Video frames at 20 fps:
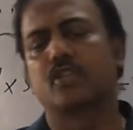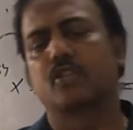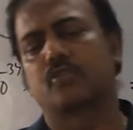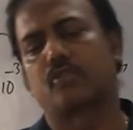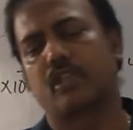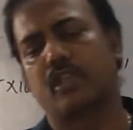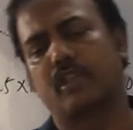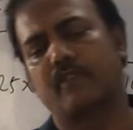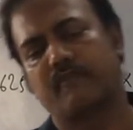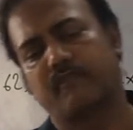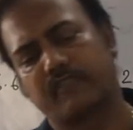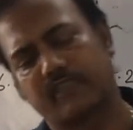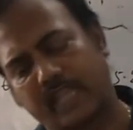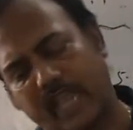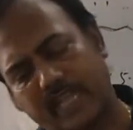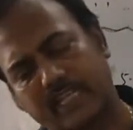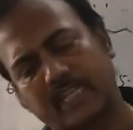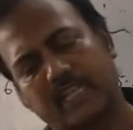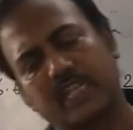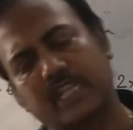So if
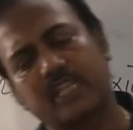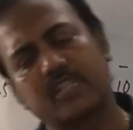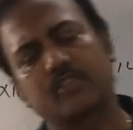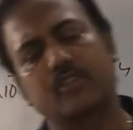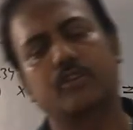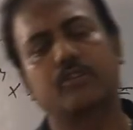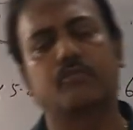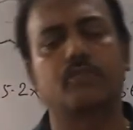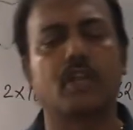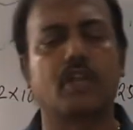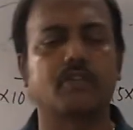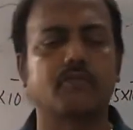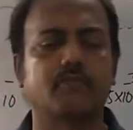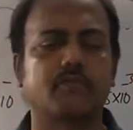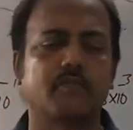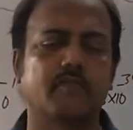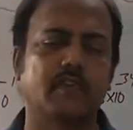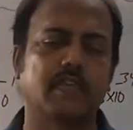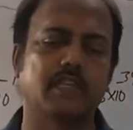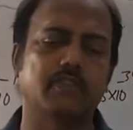that is required,
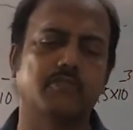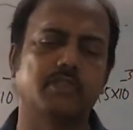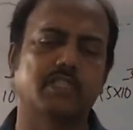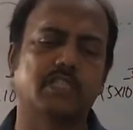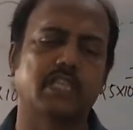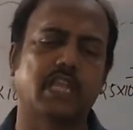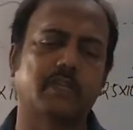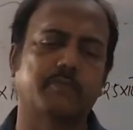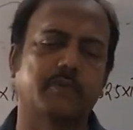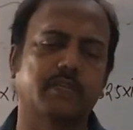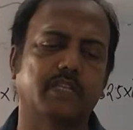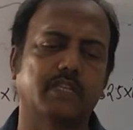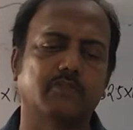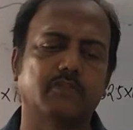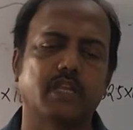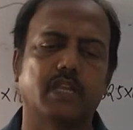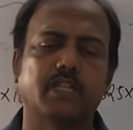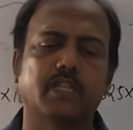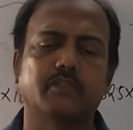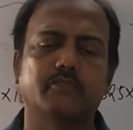we will use that
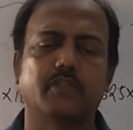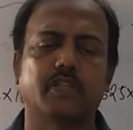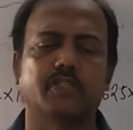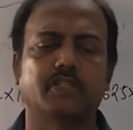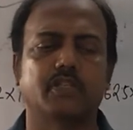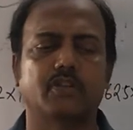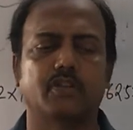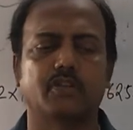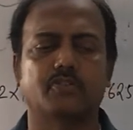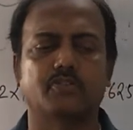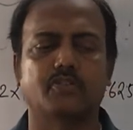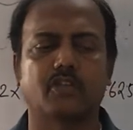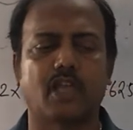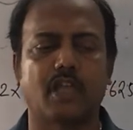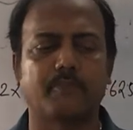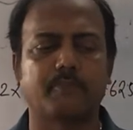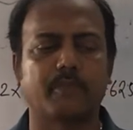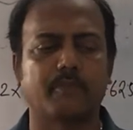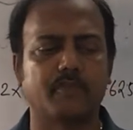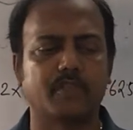particular equation also,
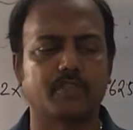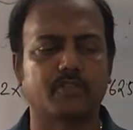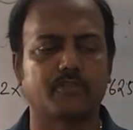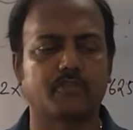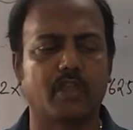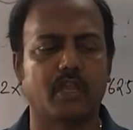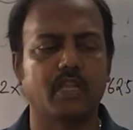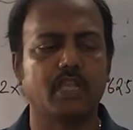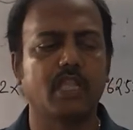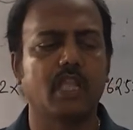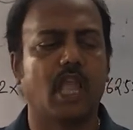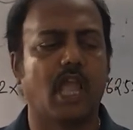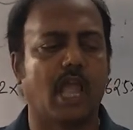half mv square.